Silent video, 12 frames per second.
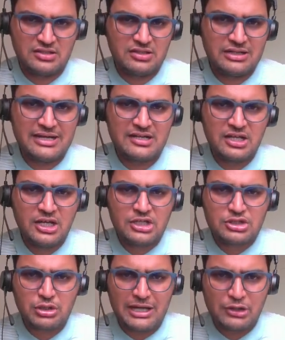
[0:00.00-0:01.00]
right?
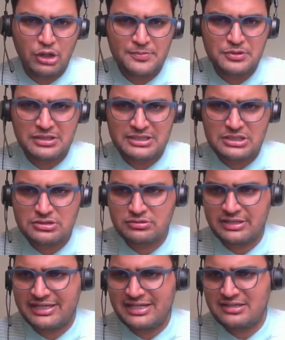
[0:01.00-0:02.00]
So I hope you understood
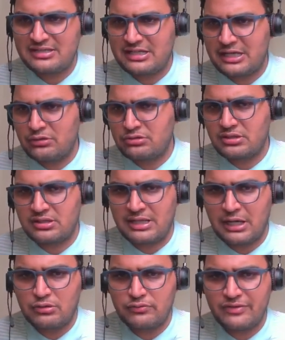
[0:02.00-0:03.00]
here the count.
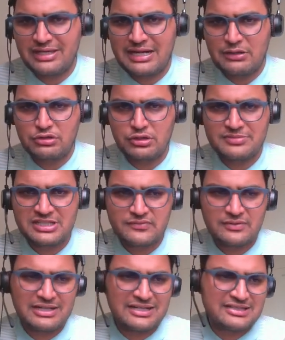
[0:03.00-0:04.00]
Now we are out of this
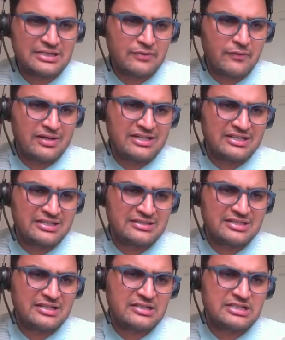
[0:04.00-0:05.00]
one, and then we will return
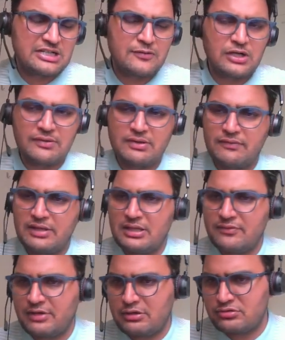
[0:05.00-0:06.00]
the result whatever
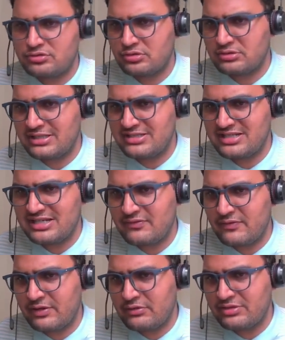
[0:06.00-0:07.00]
we found. So the result
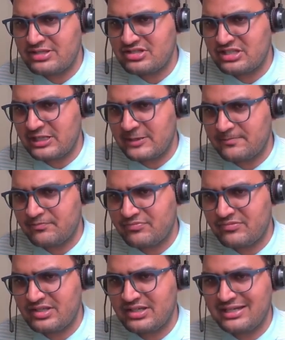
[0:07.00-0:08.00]
we found is 3,
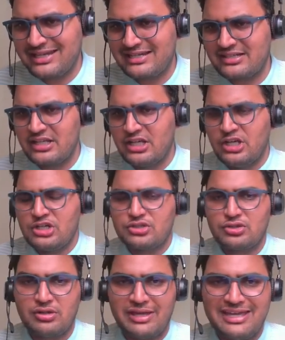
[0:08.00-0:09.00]
correct?
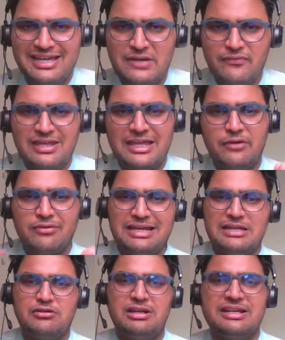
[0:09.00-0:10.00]
So here we have
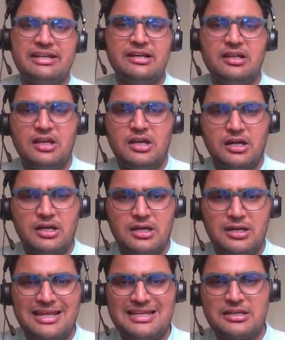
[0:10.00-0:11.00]
calculated
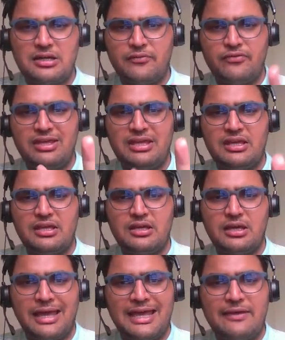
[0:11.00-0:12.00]
like we
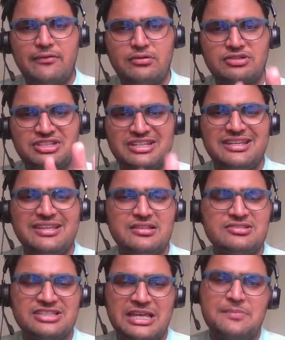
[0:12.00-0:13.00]
have 3
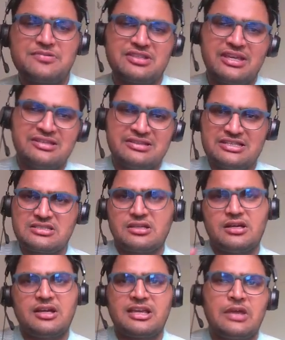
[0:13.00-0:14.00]
shapes in this
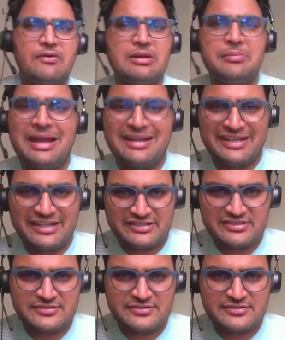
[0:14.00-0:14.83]
given matrix,